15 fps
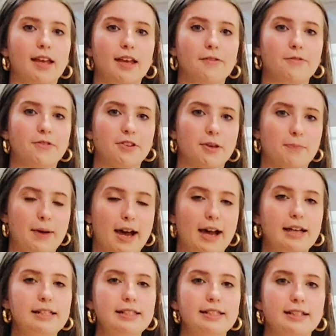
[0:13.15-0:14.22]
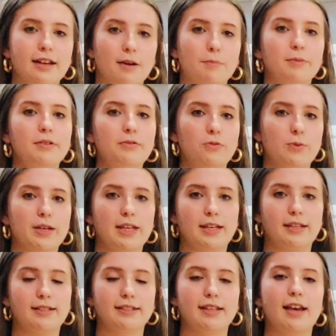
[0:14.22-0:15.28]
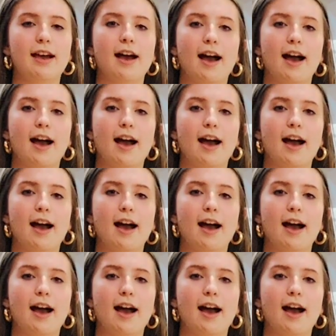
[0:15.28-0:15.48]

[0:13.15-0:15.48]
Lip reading: and for the past couple of weeks,